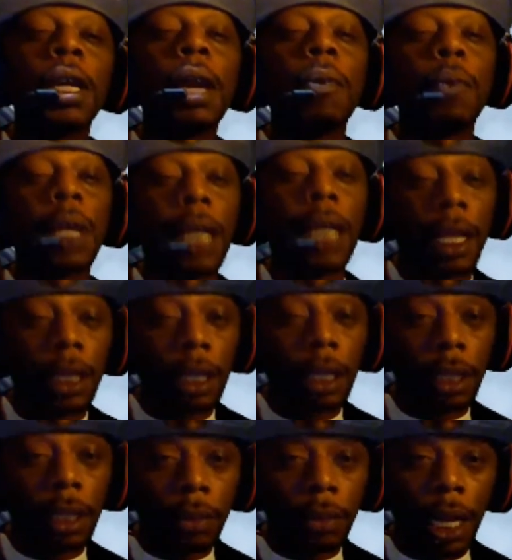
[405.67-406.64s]
We got
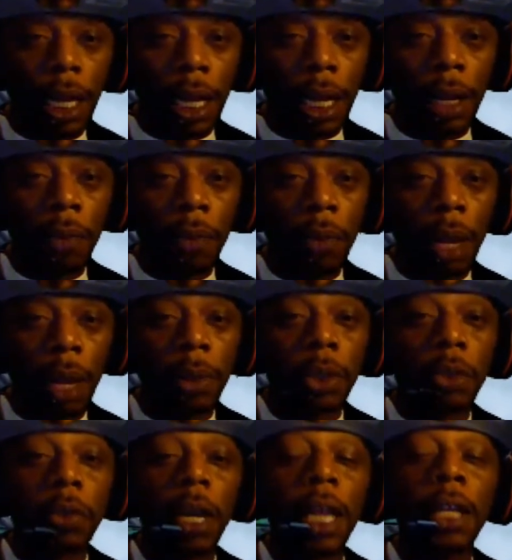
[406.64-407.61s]
the
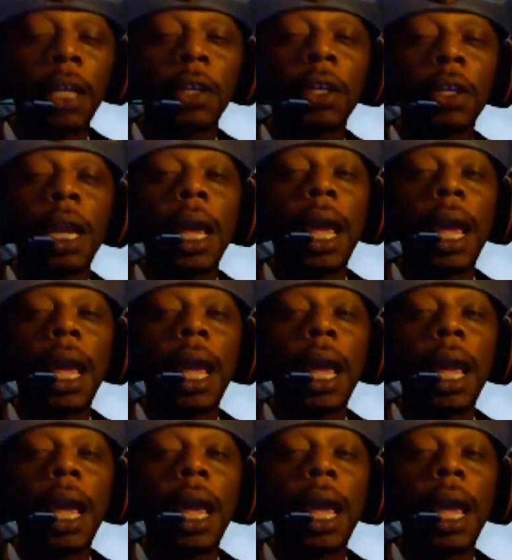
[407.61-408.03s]
Rebels trailer,